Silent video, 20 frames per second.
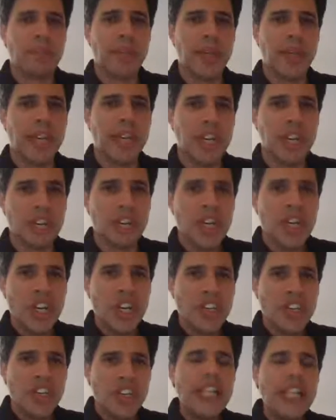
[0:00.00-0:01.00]
because
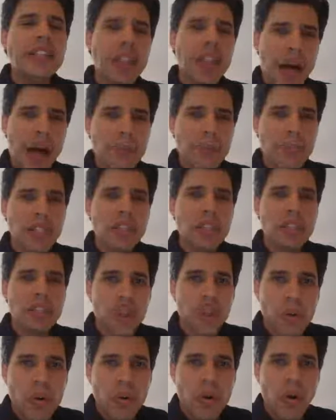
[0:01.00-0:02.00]
she lobbied the
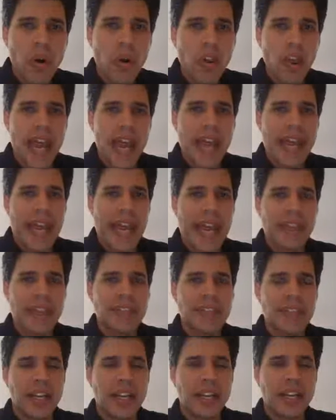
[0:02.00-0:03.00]
school and had to
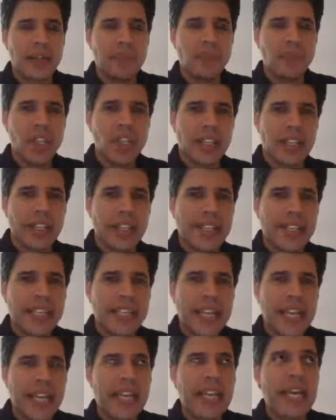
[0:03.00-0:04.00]
say to them, look, this
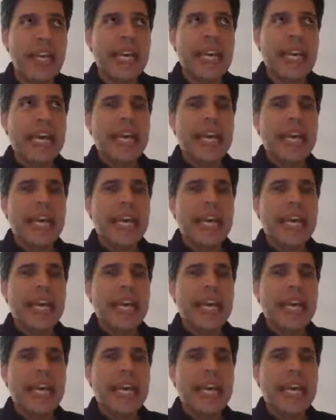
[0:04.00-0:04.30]
kid